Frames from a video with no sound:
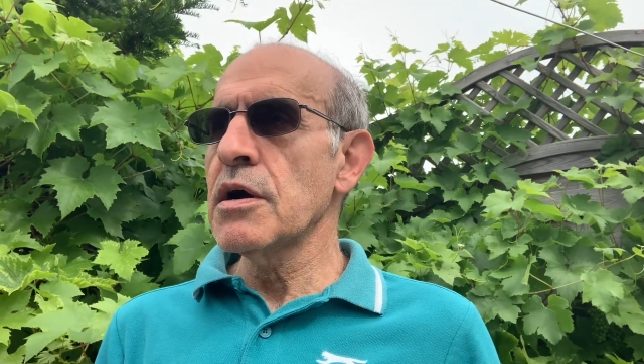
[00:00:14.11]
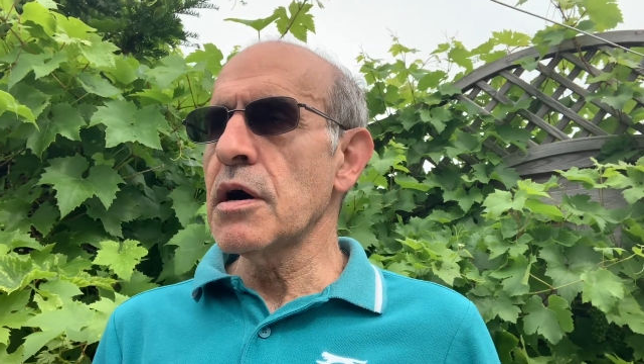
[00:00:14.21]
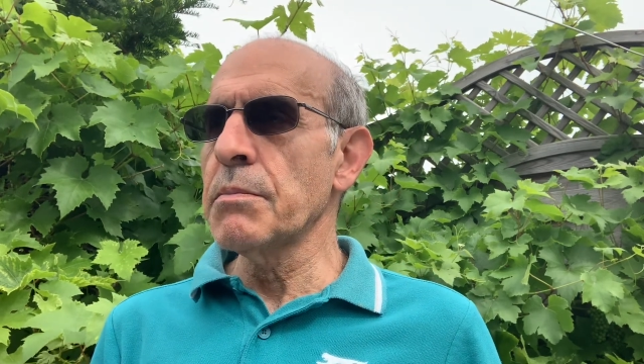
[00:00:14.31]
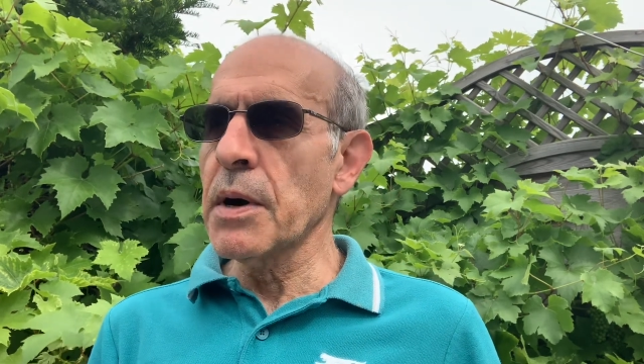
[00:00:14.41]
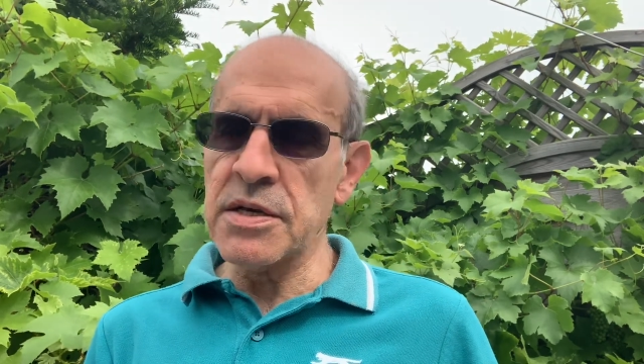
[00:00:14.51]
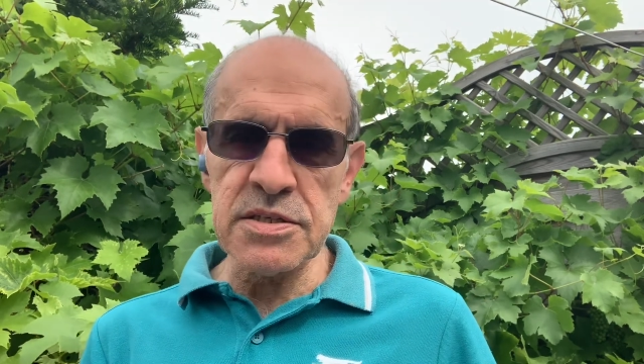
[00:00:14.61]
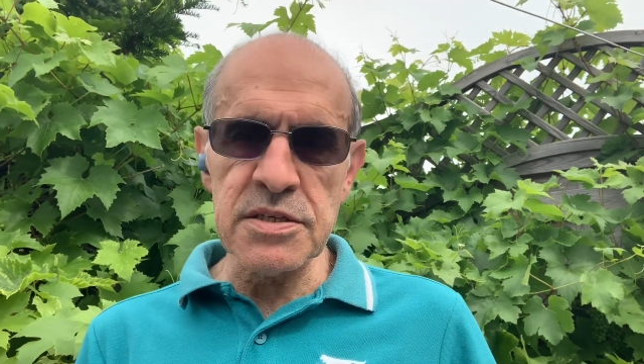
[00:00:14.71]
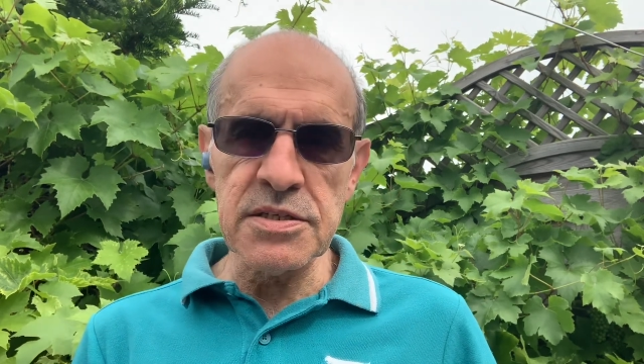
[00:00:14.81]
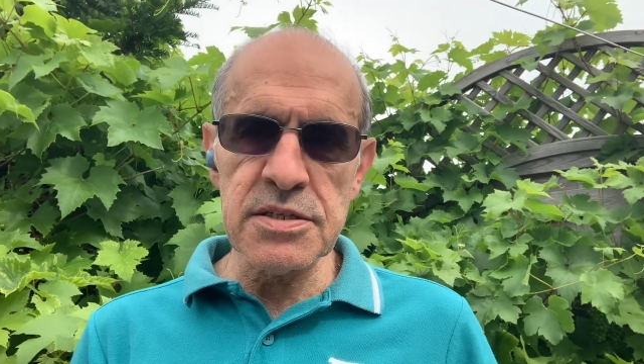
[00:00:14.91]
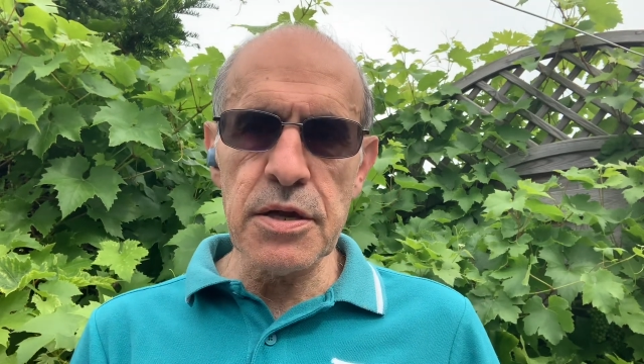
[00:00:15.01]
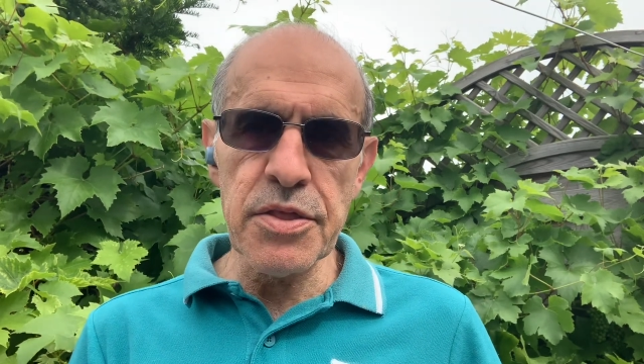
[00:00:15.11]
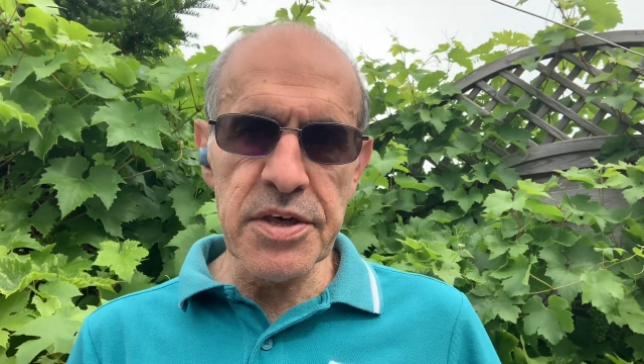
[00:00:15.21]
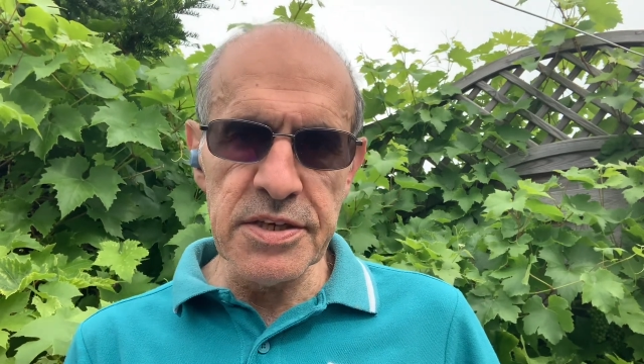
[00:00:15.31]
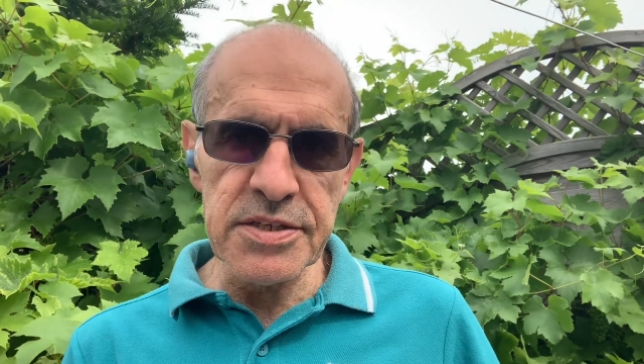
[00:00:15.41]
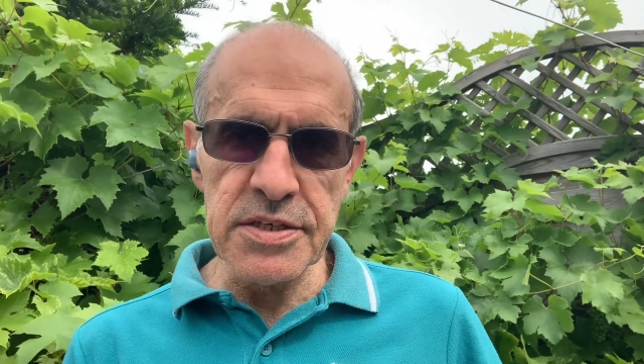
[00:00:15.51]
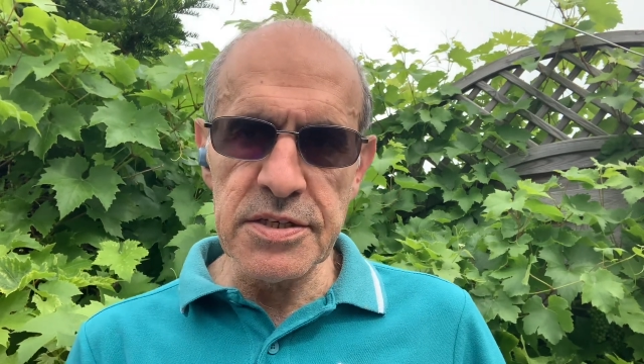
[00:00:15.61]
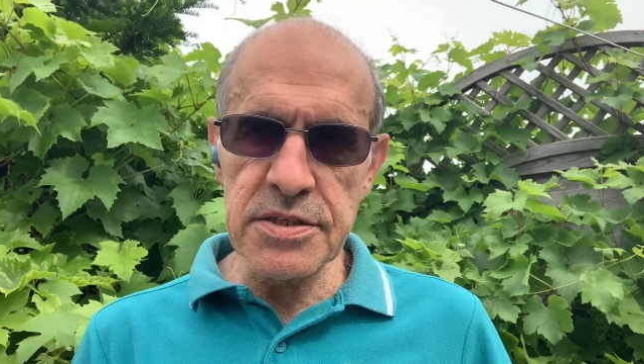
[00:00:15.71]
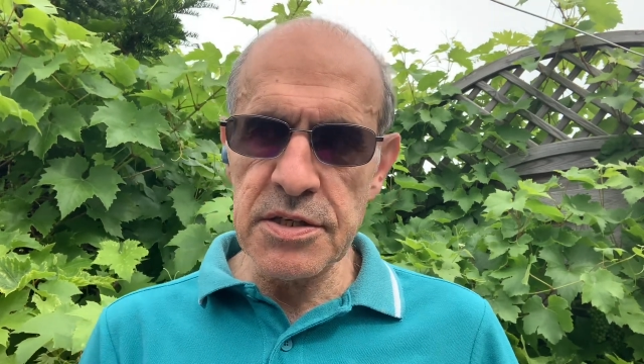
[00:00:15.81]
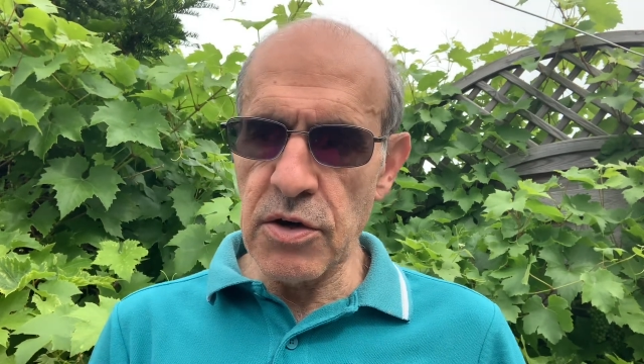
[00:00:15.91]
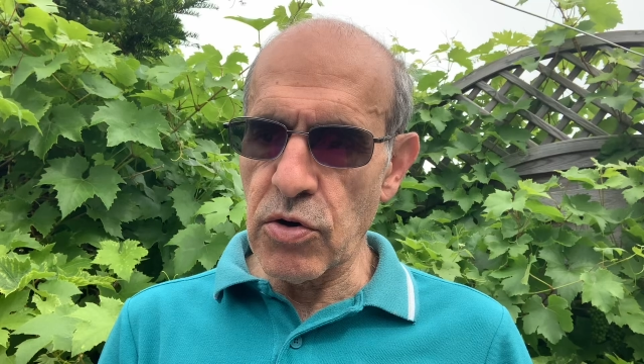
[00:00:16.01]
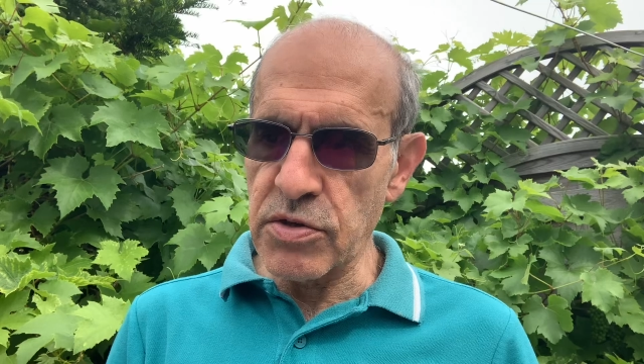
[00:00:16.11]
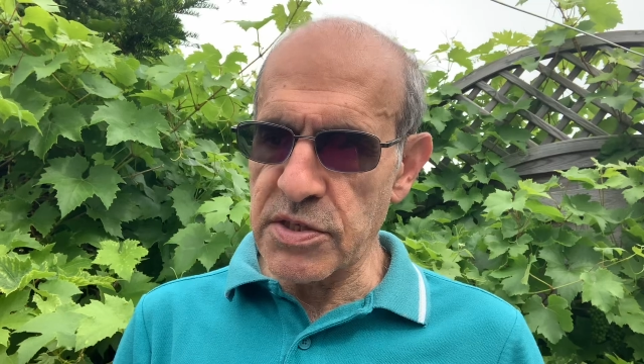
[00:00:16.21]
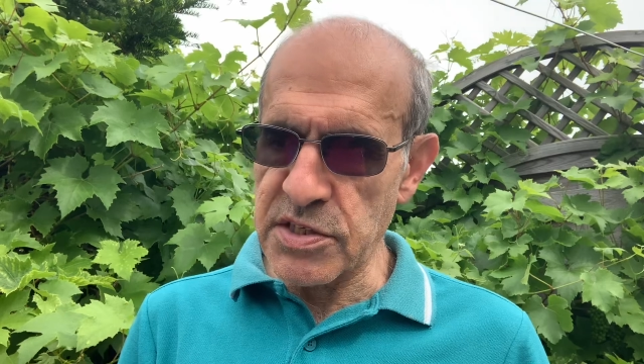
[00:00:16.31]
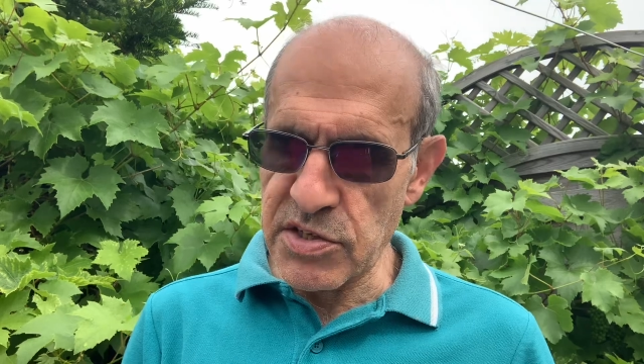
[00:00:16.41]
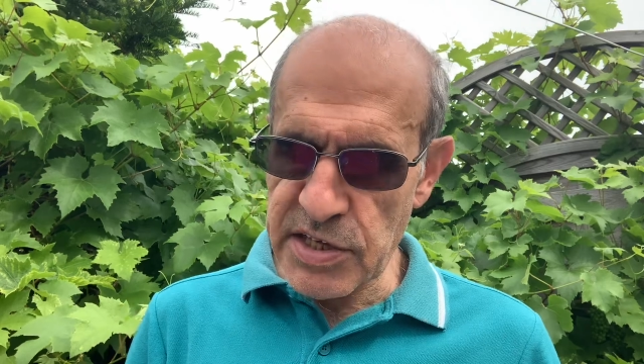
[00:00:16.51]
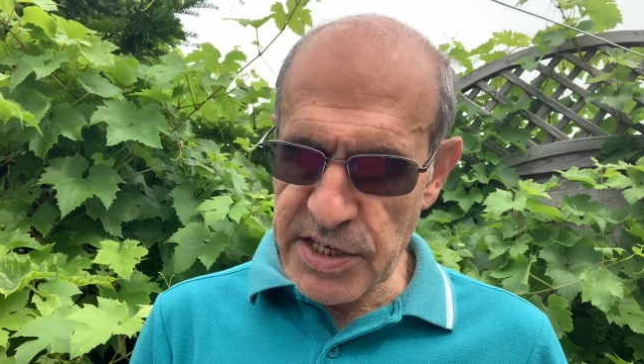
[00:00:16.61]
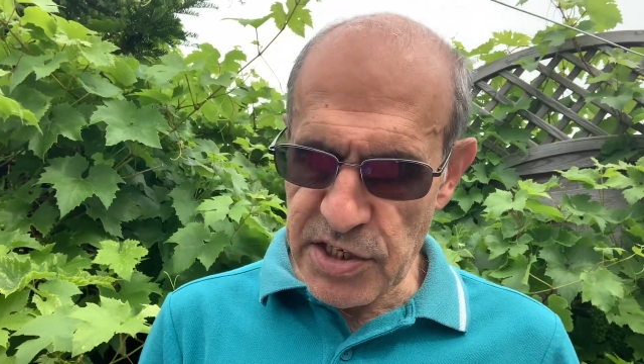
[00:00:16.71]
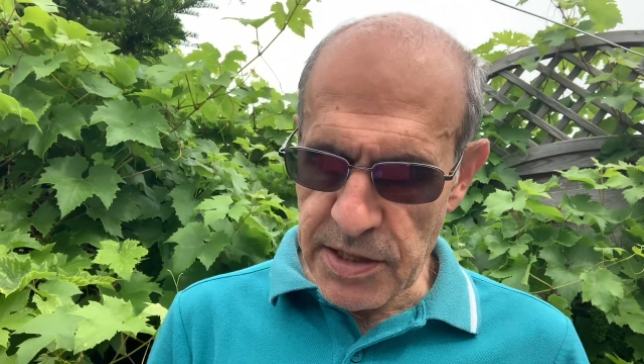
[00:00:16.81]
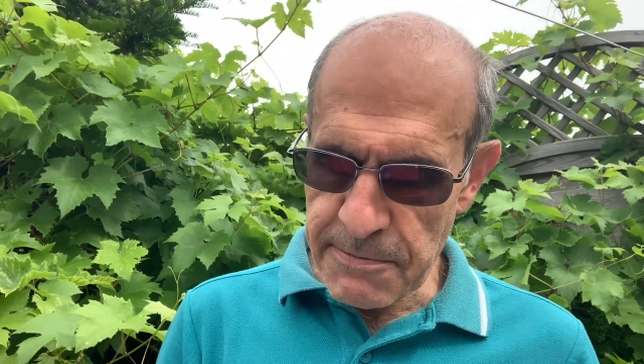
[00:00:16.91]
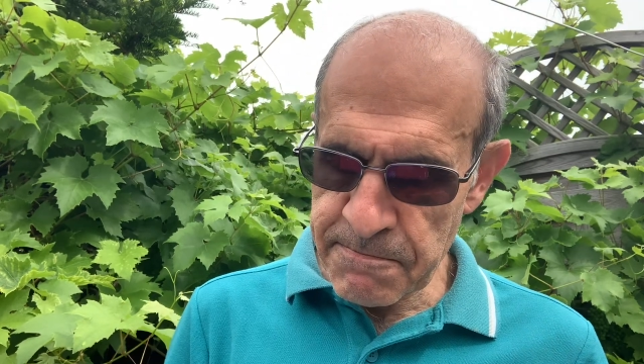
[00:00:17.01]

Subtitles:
master's thesis or dissertation.